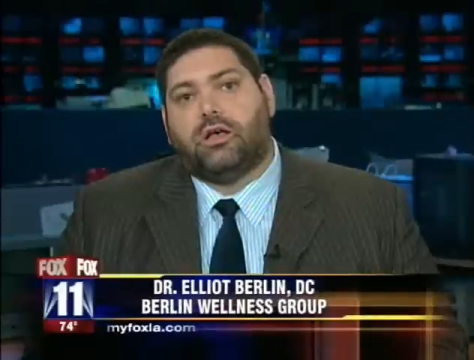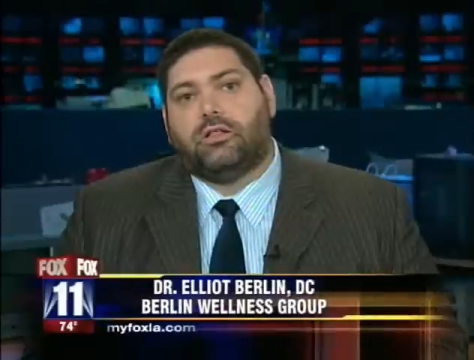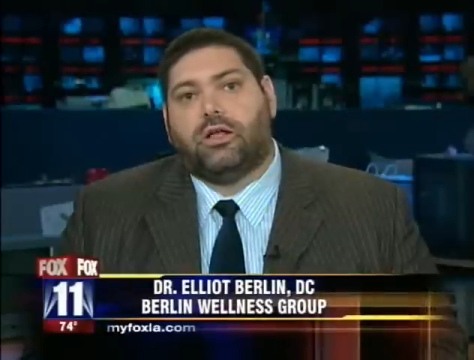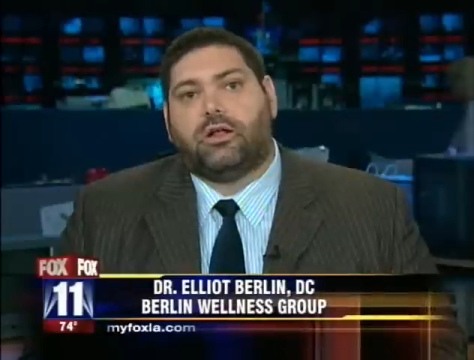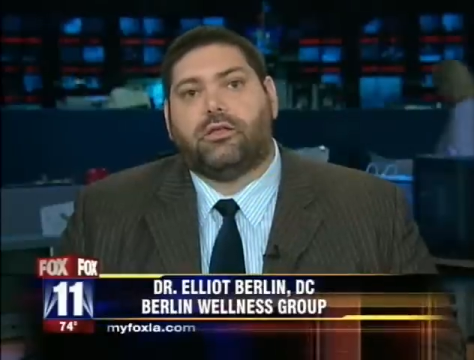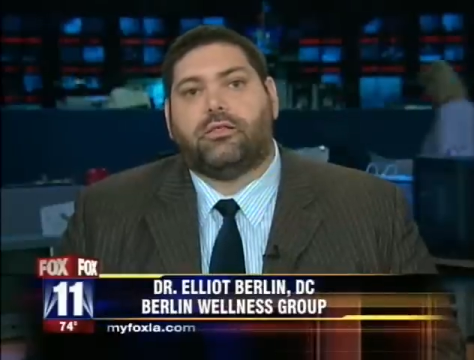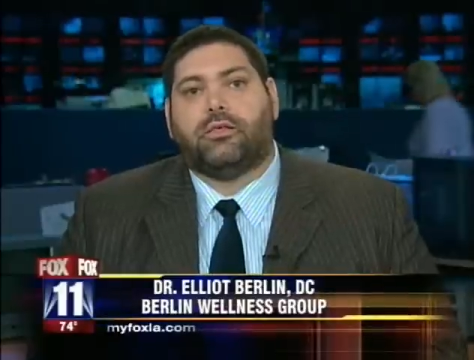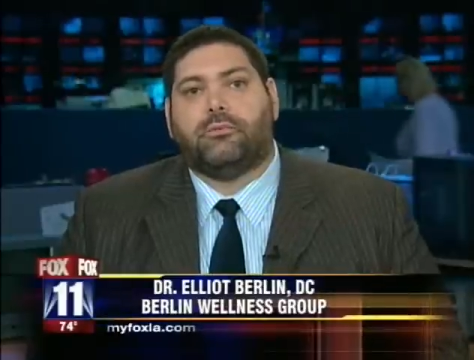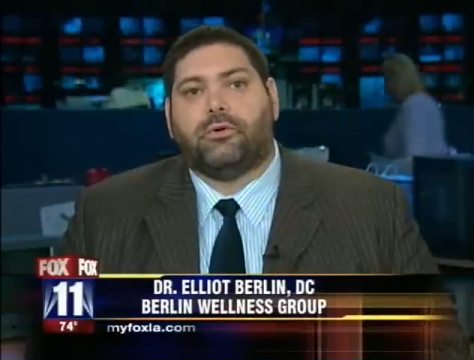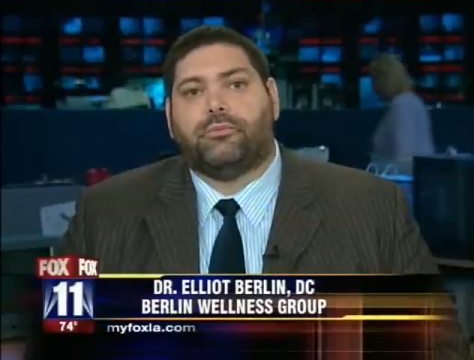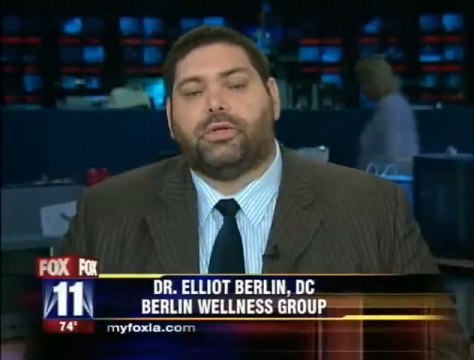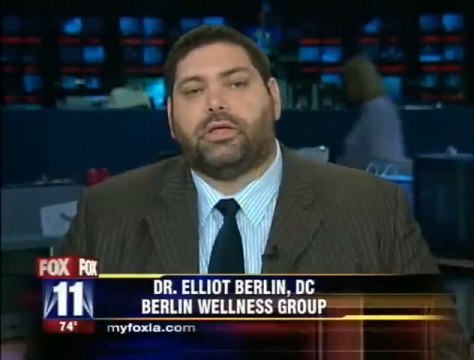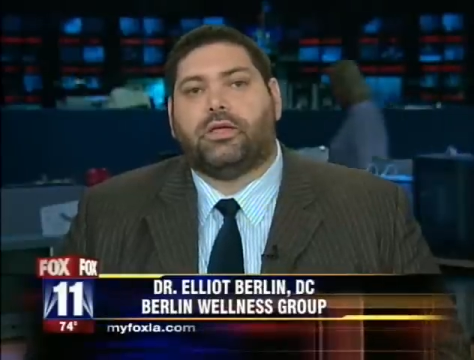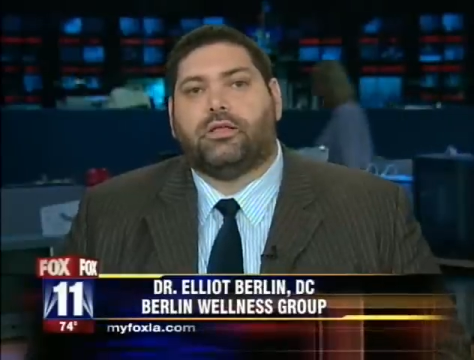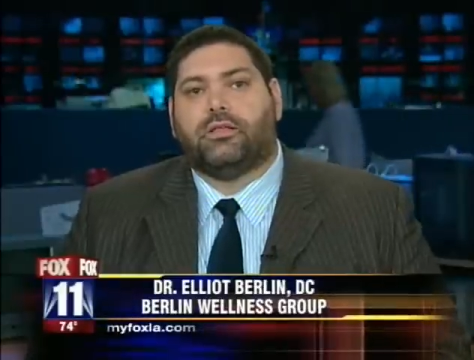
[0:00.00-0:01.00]
A lot of them are
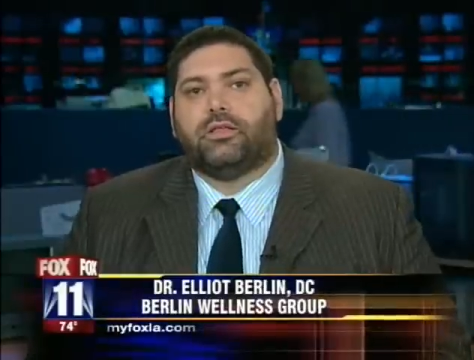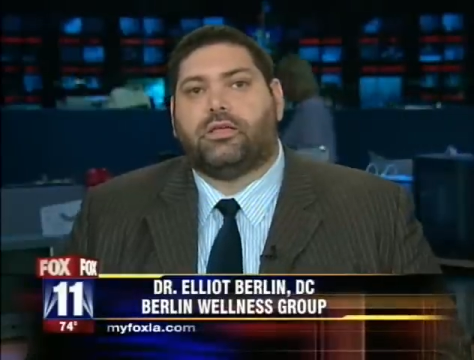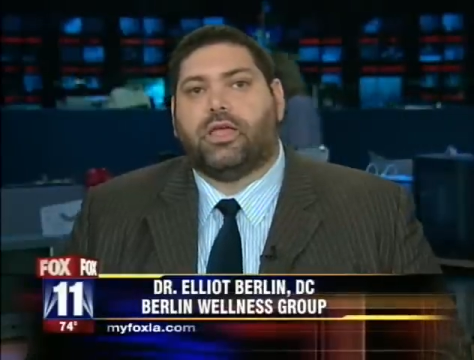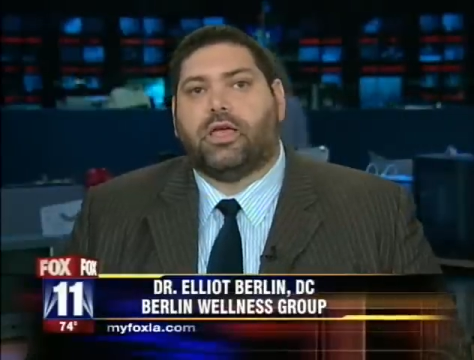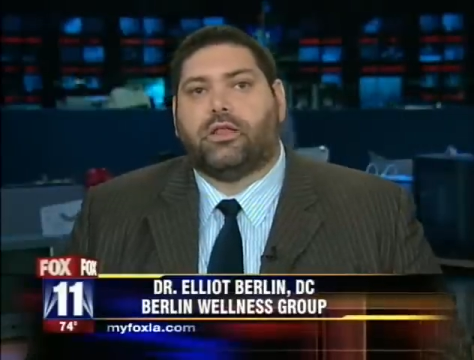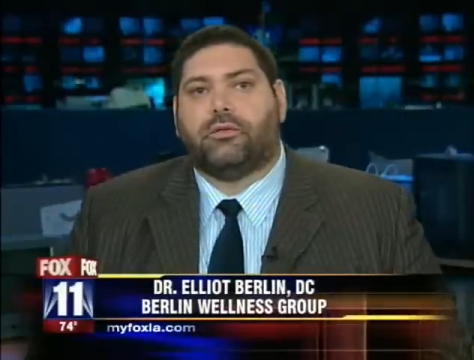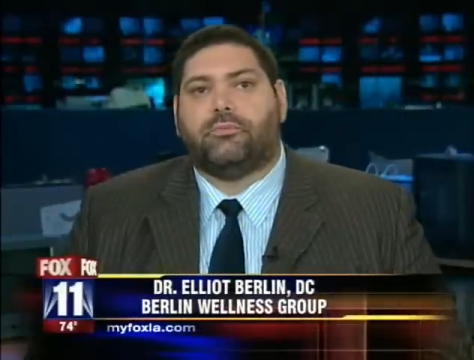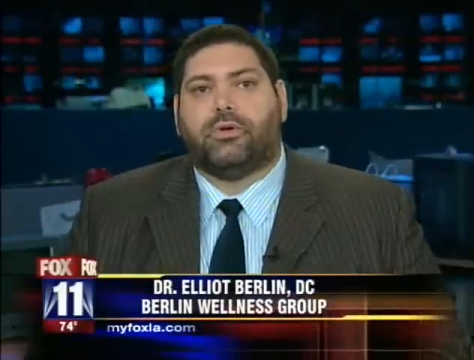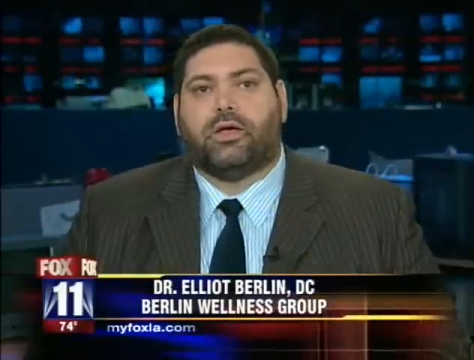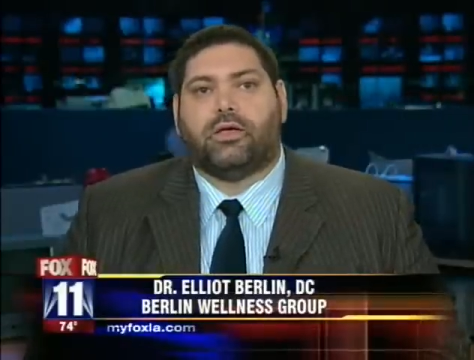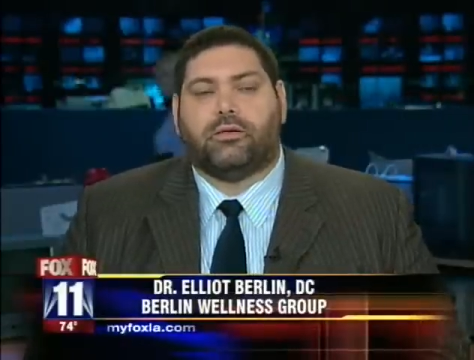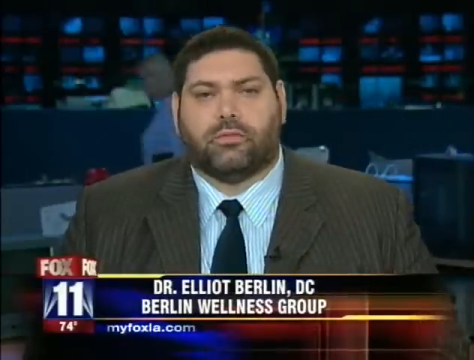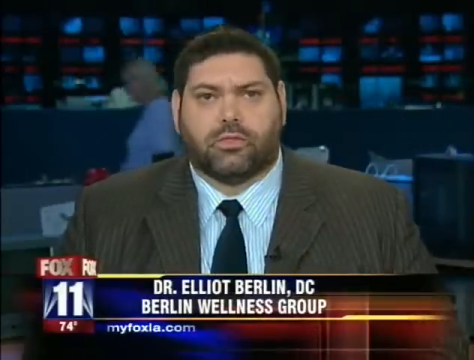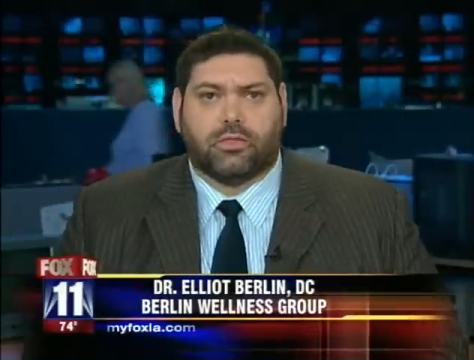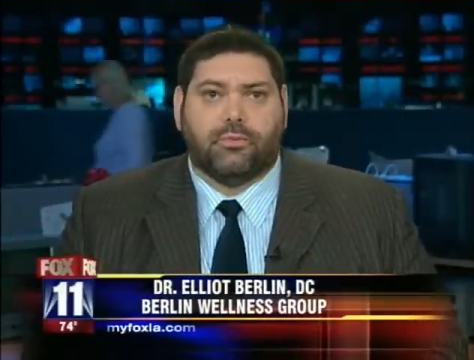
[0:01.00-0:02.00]
being indicated
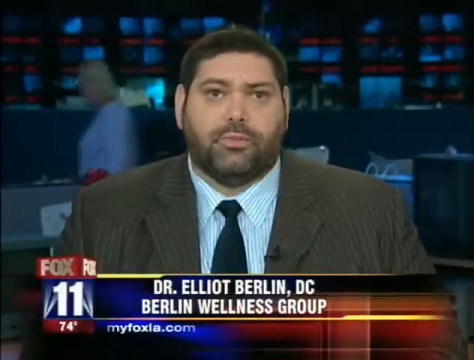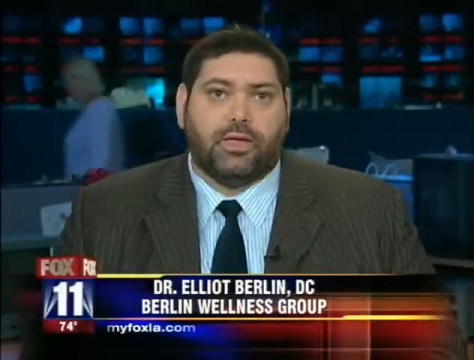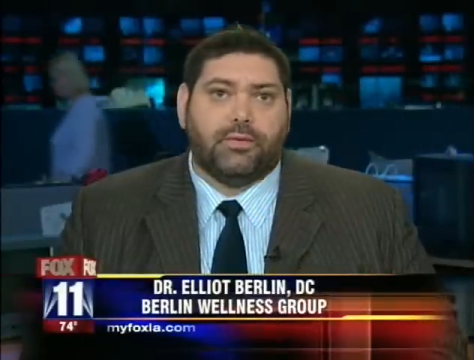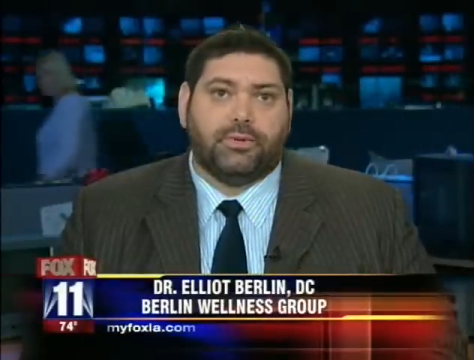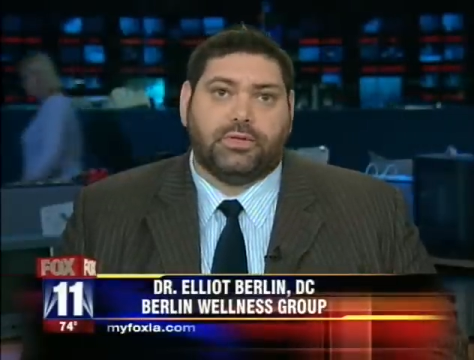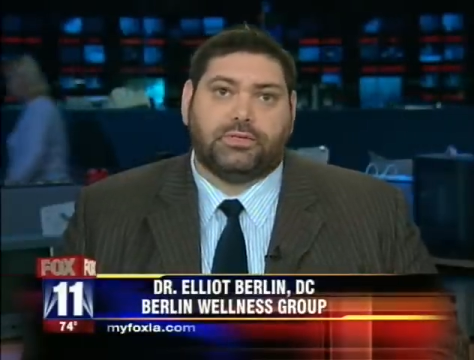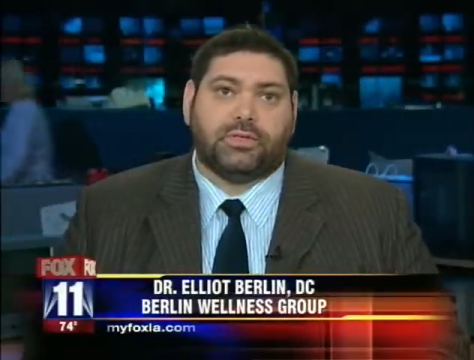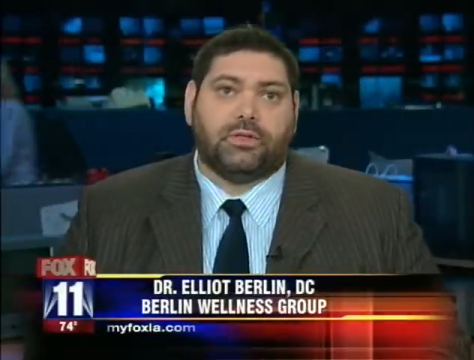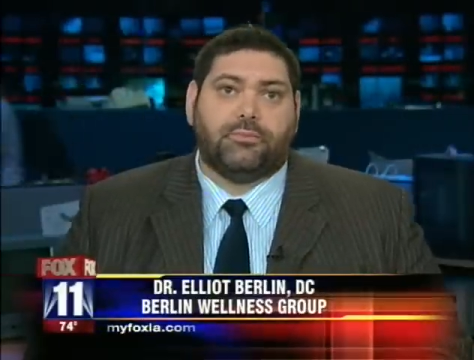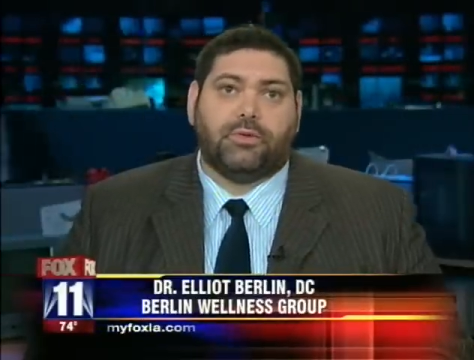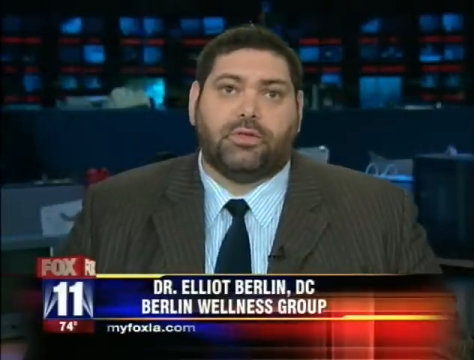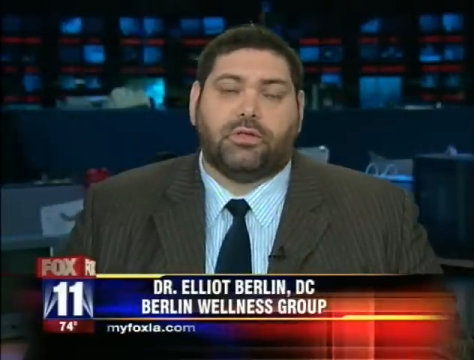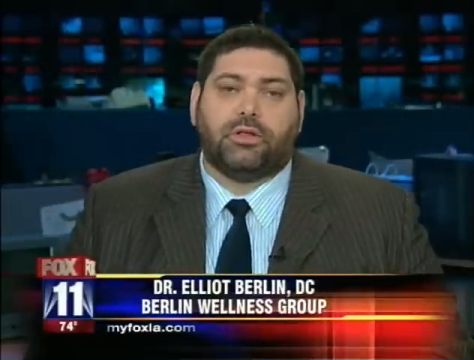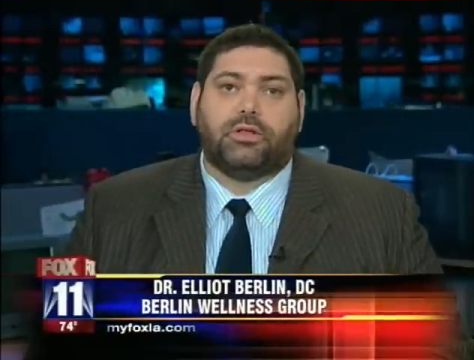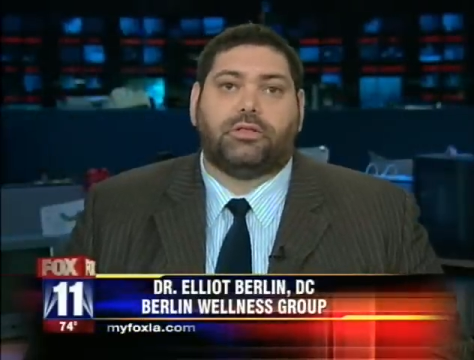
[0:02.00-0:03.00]
by the baby's
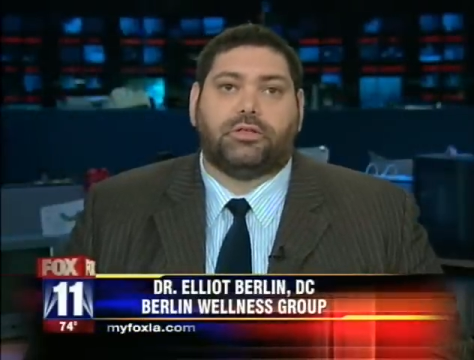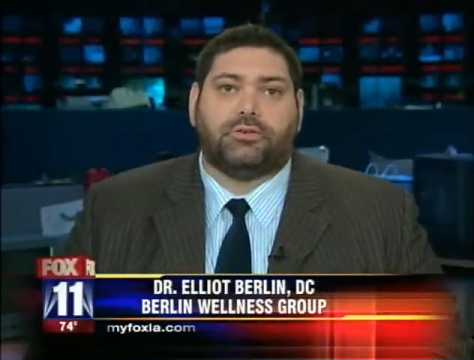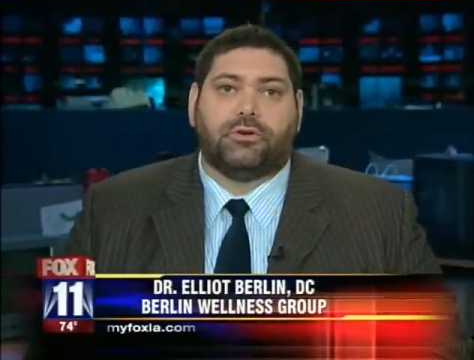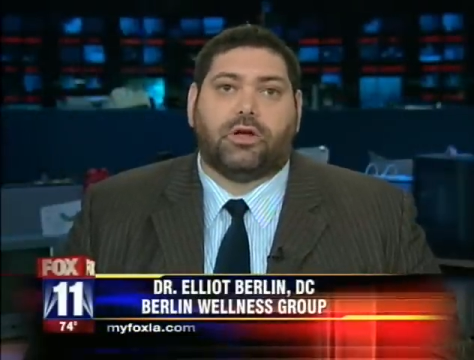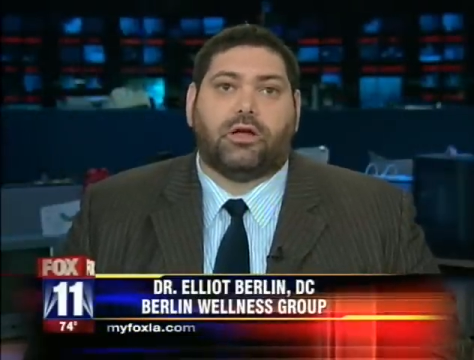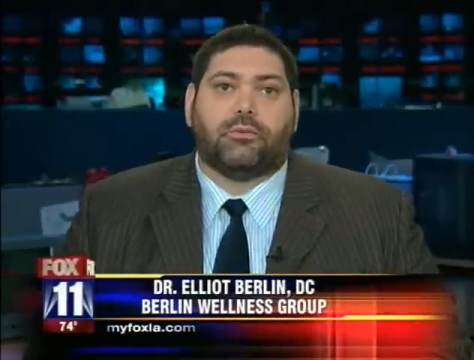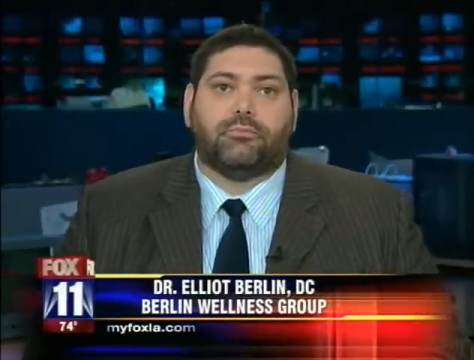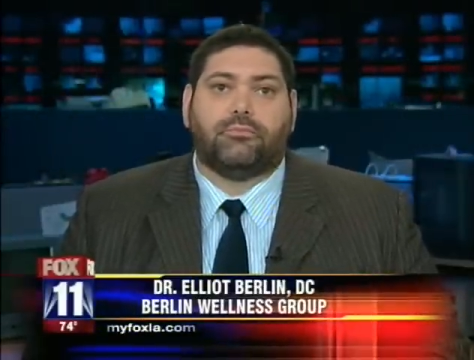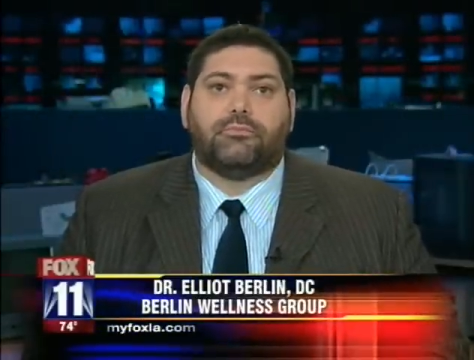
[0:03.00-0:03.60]
inability to drop.